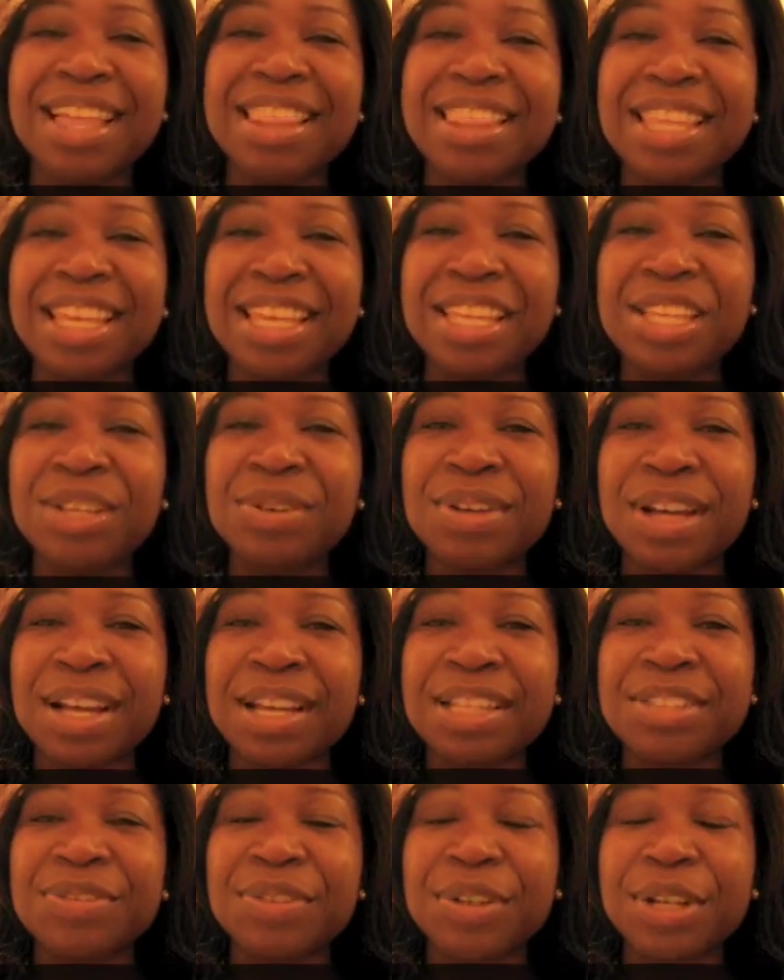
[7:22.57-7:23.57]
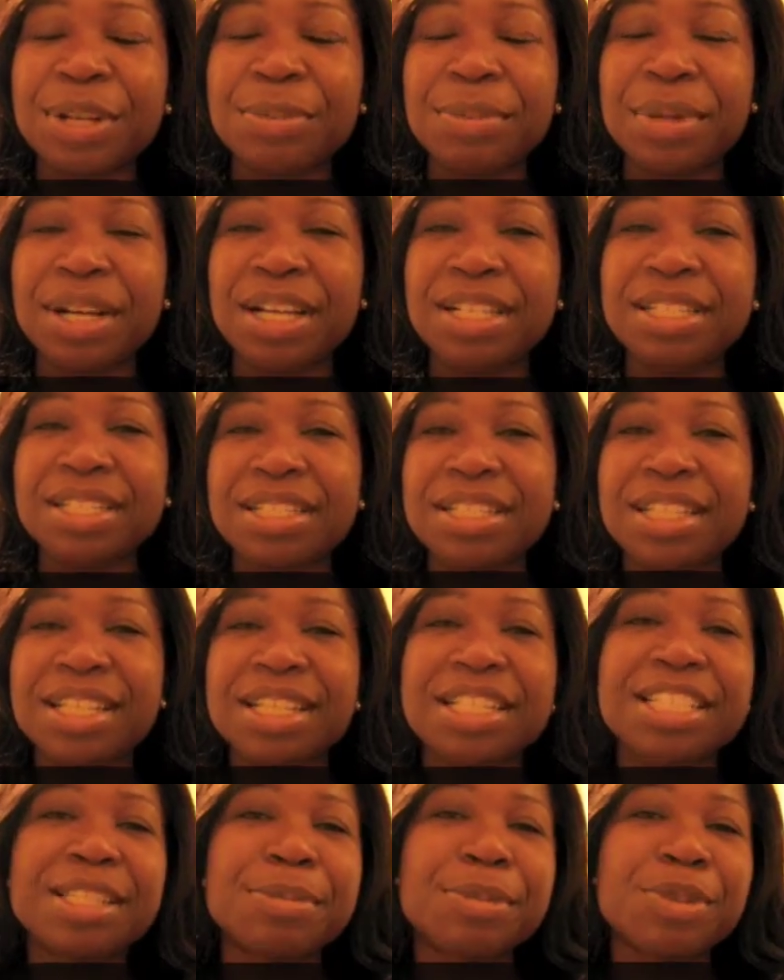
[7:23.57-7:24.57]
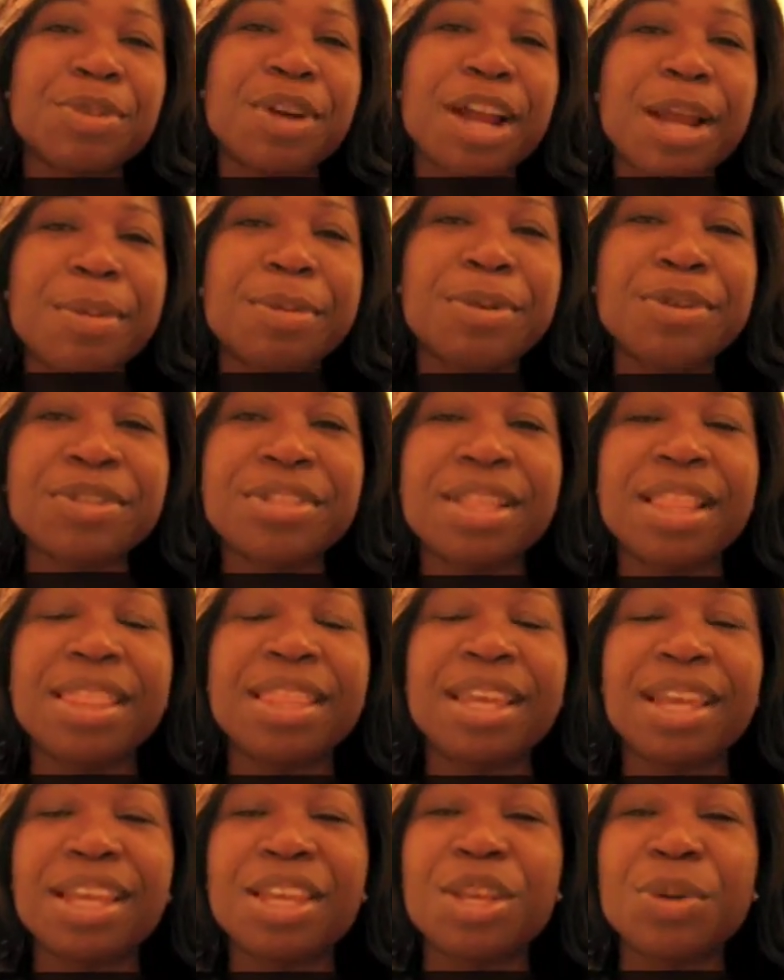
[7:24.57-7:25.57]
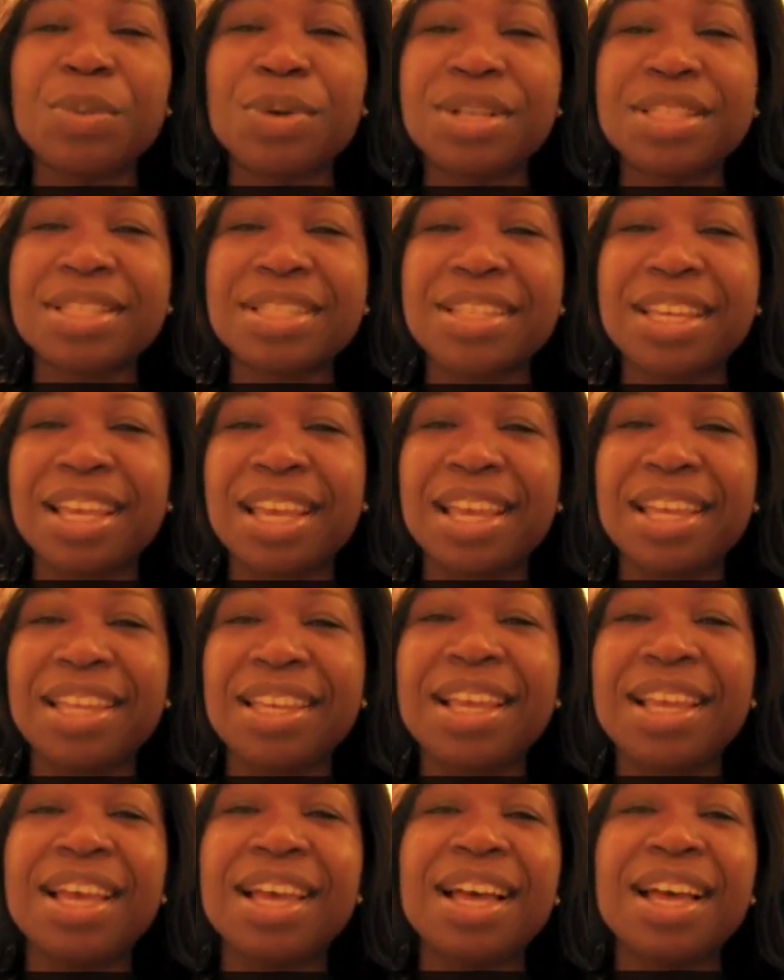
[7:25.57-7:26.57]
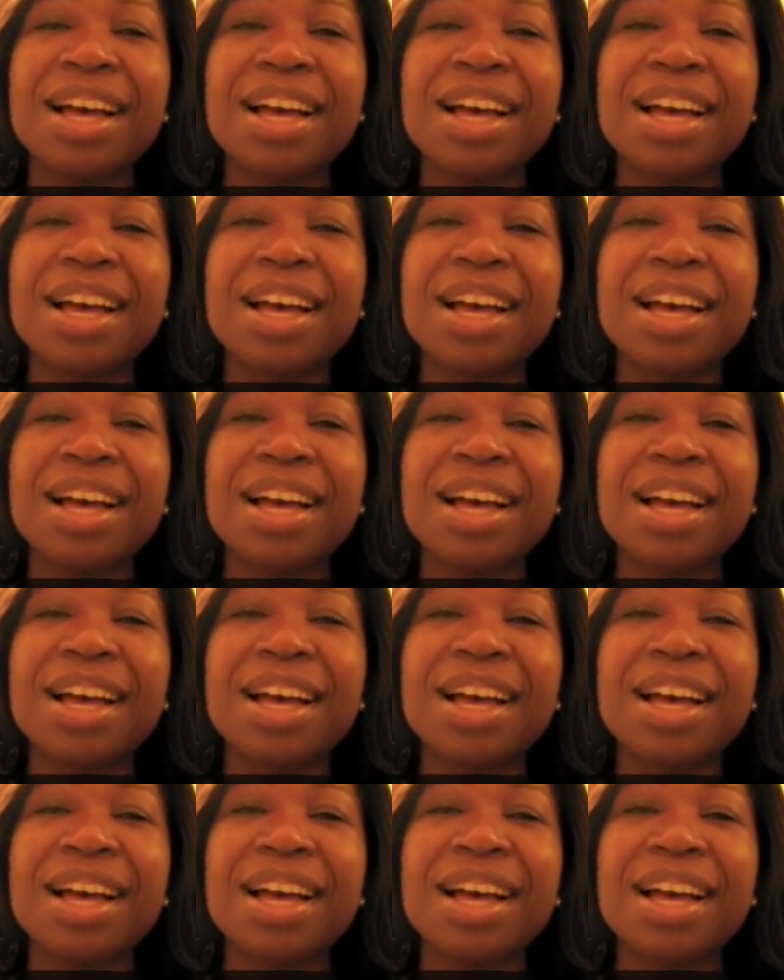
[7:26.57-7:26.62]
Thank you guys very much. Subscribers, thank you once again.